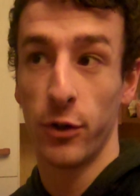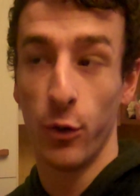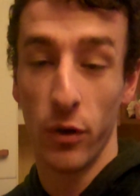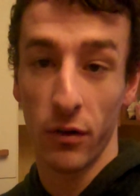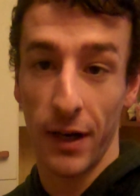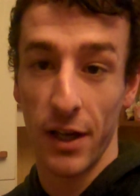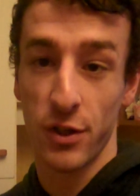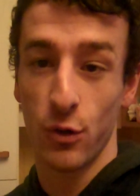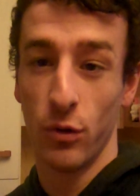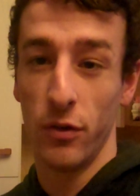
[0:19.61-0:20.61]
two in
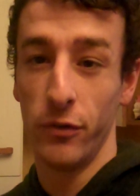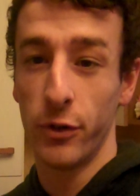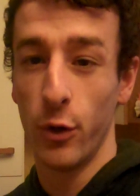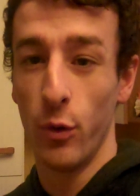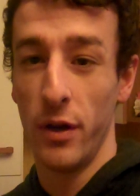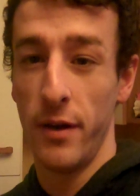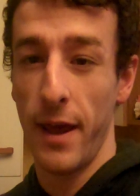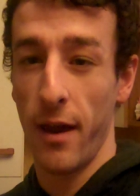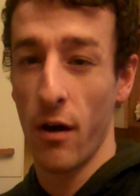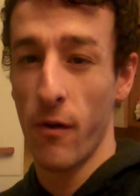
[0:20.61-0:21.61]
Glasgow and two
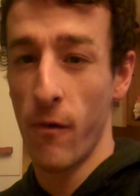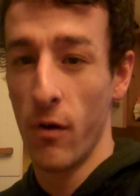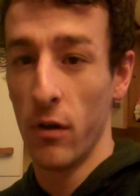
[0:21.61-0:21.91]
in Ayr,